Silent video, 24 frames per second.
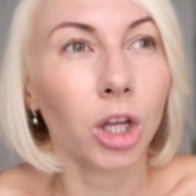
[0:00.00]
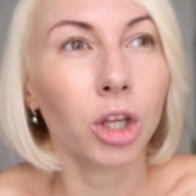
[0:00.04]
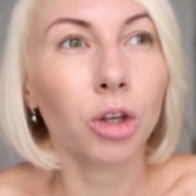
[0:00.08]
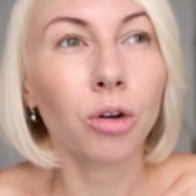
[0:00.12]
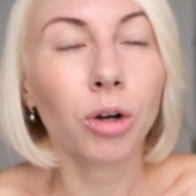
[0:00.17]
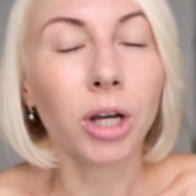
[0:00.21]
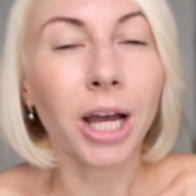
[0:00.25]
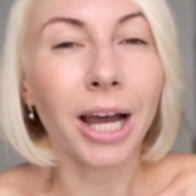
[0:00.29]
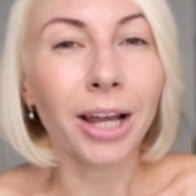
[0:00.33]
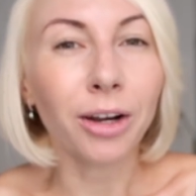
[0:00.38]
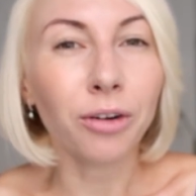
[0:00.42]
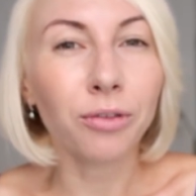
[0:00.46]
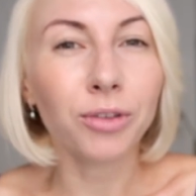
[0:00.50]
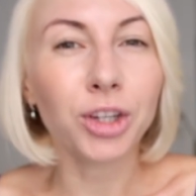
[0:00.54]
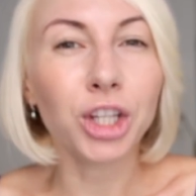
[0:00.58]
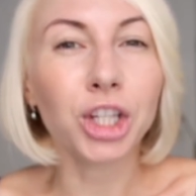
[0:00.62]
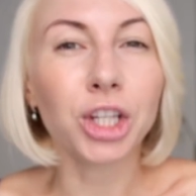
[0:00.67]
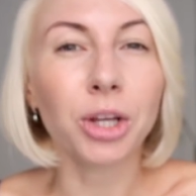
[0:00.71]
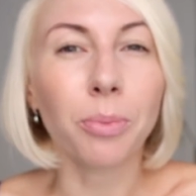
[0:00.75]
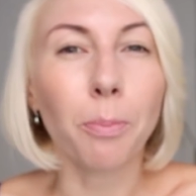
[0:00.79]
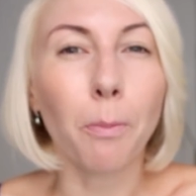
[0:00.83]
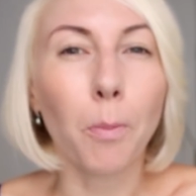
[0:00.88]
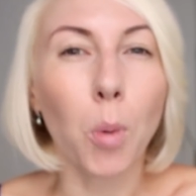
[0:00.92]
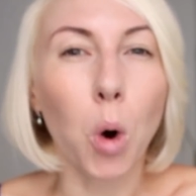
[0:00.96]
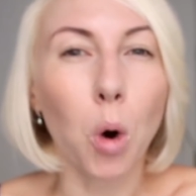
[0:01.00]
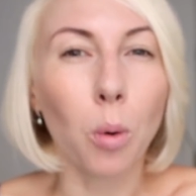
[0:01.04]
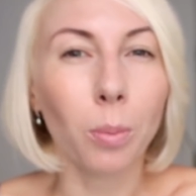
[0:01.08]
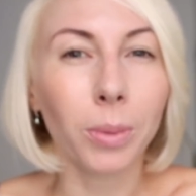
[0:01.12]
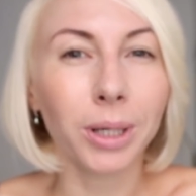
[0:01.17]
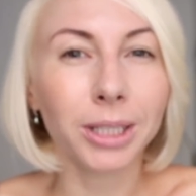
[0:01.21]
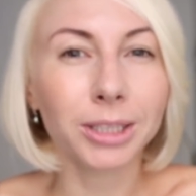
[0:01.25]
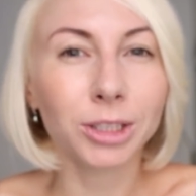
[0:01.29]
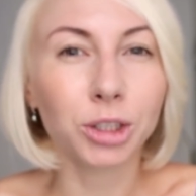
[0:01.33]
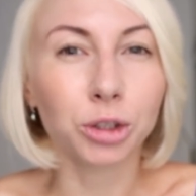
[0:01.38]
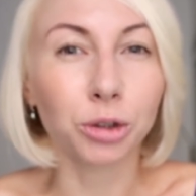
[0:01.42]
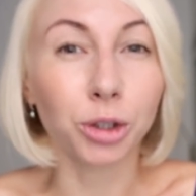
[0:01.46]
need a
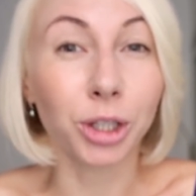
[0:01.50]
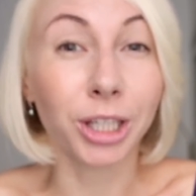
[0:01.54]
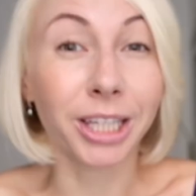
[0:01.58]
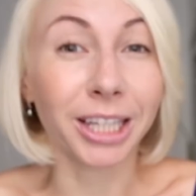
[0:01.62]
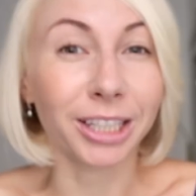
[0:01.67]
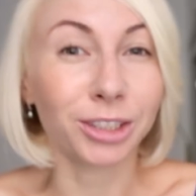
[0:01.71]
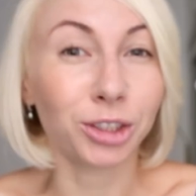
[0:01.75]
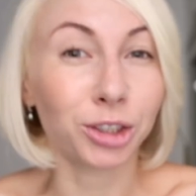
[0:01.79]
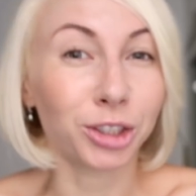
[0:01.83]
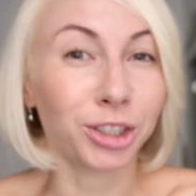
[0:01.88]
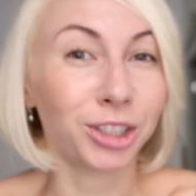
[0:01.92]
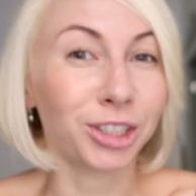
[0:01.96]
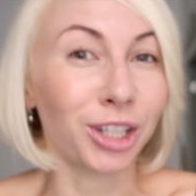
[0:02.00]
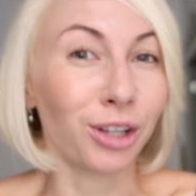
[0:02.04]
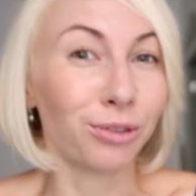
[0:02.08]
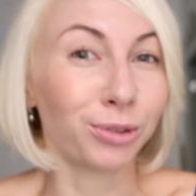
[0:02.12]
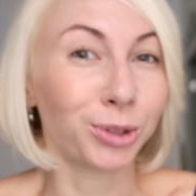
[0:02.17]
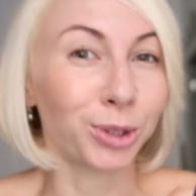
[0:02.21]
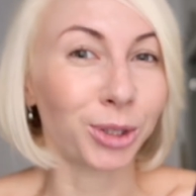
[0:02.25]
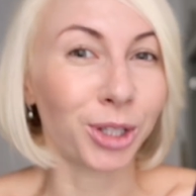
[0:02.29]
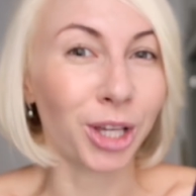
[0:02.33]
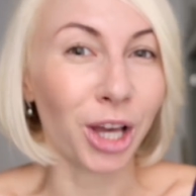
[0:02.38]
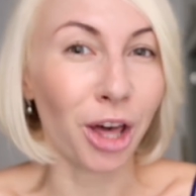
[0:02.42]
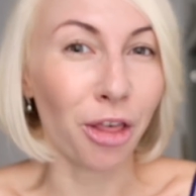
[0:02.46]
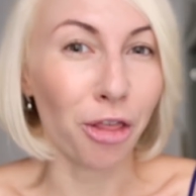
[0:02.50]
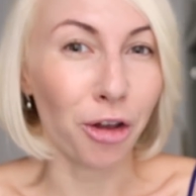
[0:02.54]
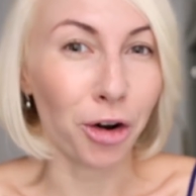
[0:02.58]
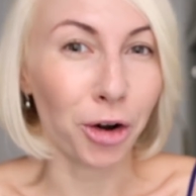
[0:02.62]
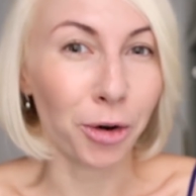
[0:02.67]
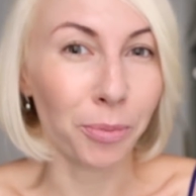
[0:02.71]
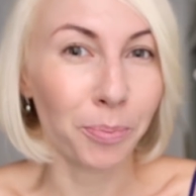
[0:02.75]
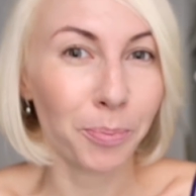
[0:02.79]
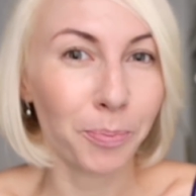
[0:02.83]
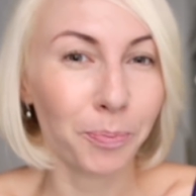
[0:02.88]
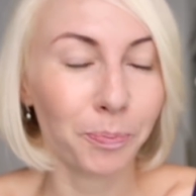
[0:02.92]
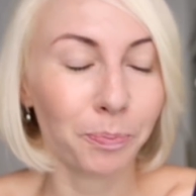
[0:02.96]
moment to get yourself
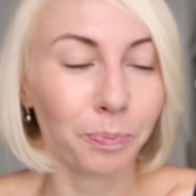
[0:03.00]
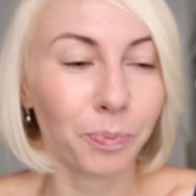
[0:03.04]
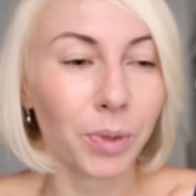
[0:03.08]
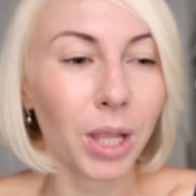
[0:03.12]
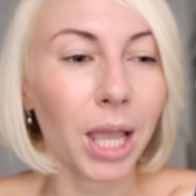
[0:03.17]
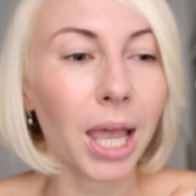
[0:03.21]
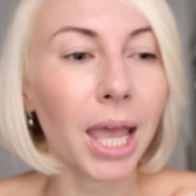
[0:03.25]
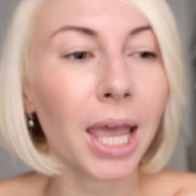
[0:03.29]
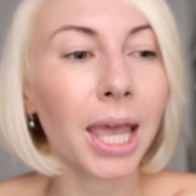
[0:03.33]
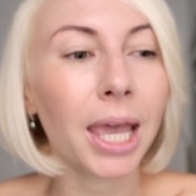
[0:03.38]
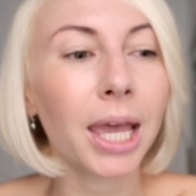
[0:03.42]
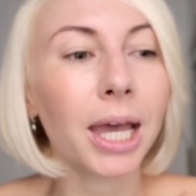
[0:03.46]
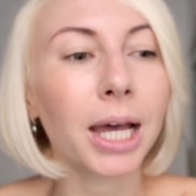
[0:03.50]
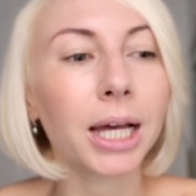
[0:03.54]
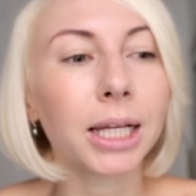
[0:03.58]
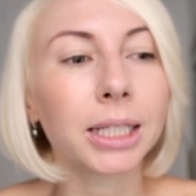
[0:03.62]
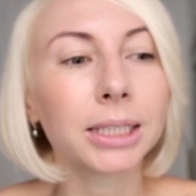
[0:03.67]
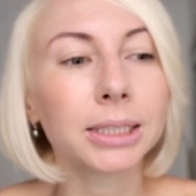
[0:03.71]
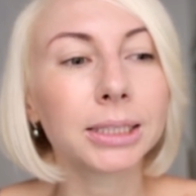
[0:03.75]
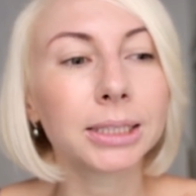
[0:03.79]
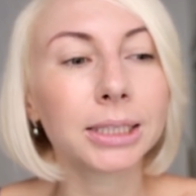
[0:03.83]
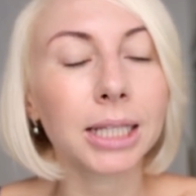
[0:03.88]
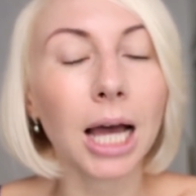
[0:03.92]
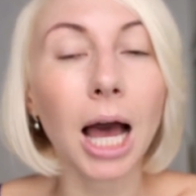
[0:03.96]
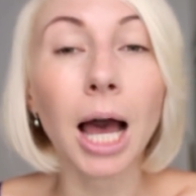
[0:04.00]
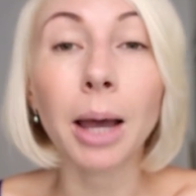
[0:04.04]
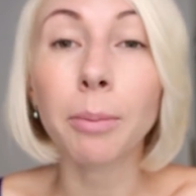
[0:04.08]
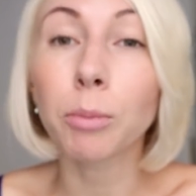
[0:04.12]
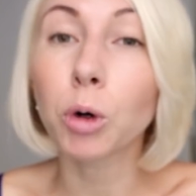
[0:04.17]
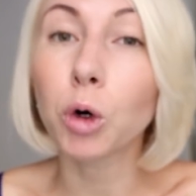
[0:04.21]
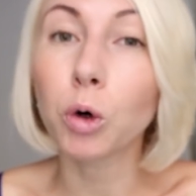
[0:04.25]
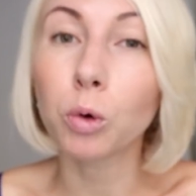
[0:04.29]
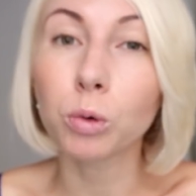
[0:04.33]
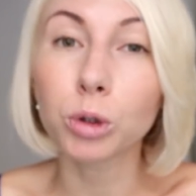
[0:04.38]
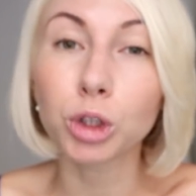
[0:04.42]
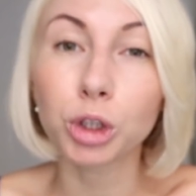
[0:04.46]
together. And
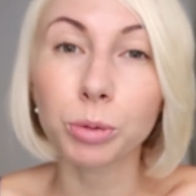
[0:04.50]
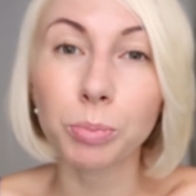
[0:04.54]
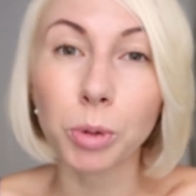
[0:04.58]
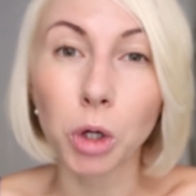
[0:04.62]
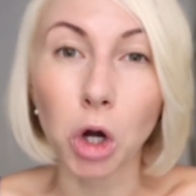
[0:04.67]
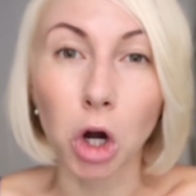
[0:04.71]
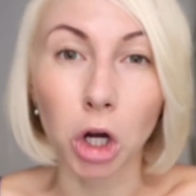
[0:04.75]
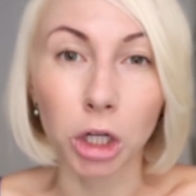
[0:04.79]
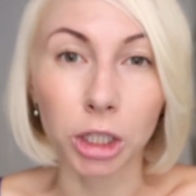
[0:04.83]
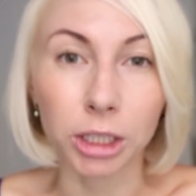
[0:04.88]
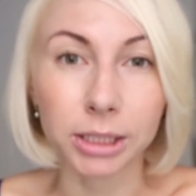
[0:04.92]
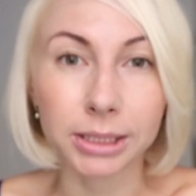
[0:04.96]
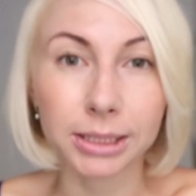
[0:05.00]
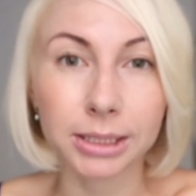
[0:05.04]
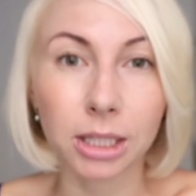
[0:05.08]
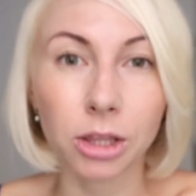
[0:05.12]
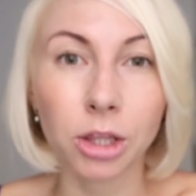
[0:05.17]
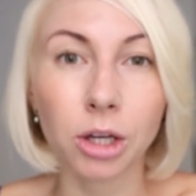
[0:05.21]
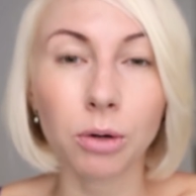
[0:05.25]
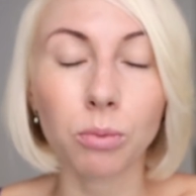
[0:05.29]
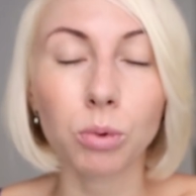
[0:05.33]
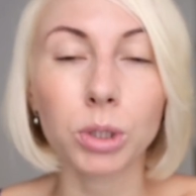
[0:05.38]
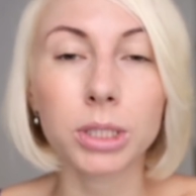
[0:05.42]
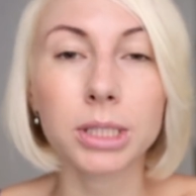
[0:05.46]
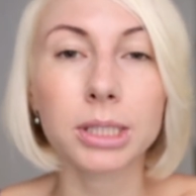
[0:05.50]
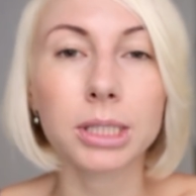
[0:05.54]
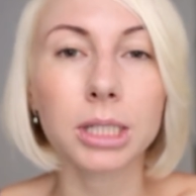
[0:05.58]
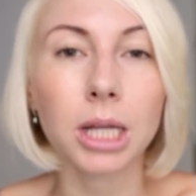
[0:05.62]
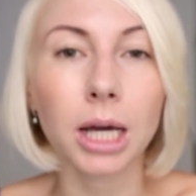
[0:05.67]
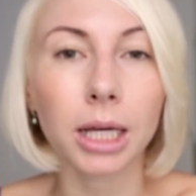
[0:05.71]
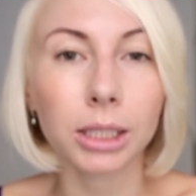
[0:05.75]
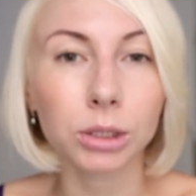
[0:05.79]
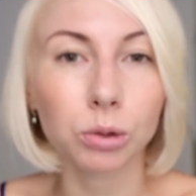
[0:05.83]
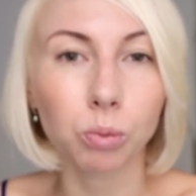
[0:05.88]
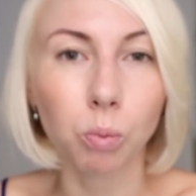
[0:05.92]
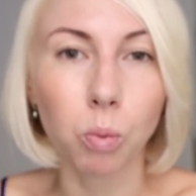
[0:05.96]
I'm going to be honest, there was
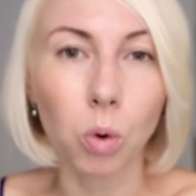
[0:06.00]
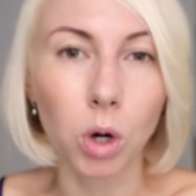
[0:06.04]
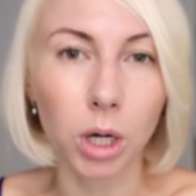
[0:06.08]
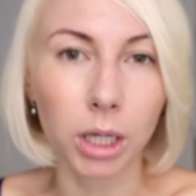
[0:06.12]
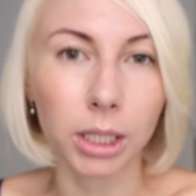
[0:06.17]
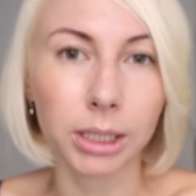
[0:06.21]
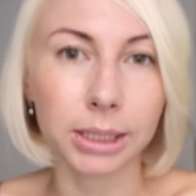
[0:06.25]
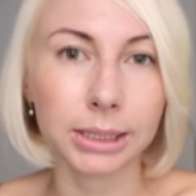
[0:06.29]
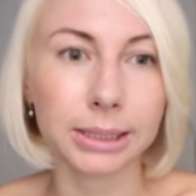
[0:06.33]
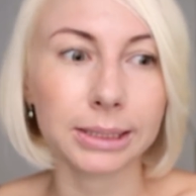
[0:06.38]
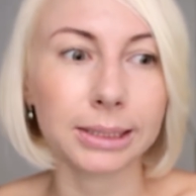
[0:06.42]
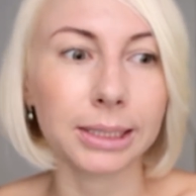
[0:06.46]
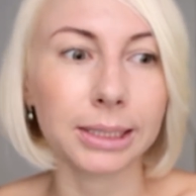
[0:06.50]
not one